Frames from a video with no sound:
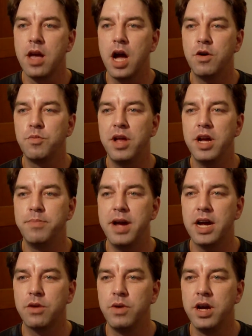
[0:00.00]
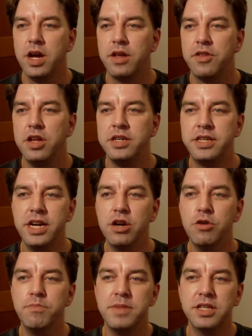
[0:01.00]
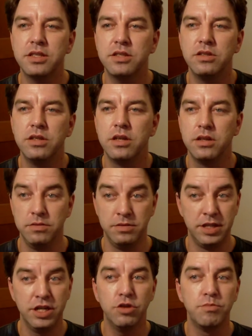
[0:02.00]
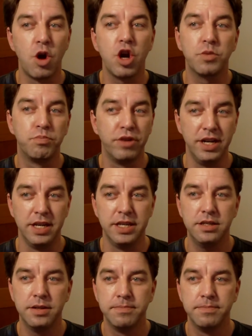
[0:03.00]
I replied back with, Dear Mark Breland,